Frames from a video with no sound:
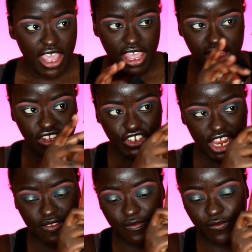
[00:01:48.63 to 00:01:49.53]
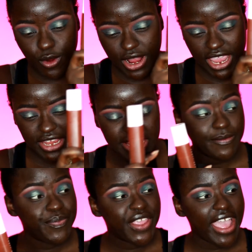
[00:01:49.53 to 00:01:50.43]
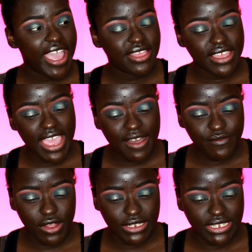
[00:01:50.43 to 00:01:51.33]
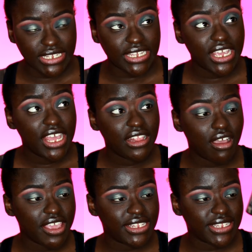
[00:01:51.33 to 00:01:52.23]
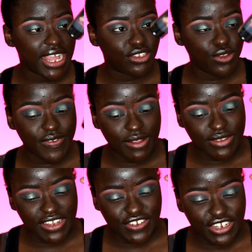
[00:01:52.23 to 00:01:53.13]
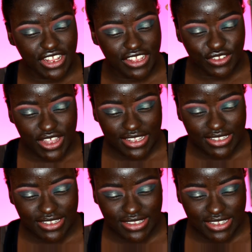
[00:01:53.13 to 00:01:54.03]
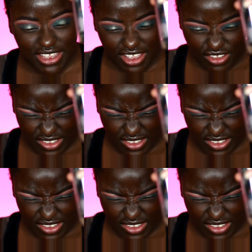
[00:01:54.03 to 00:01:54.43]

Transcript: in the shade 480 and the Kat Von D Lock-It Tattoo Foundation. As you guys can see, can you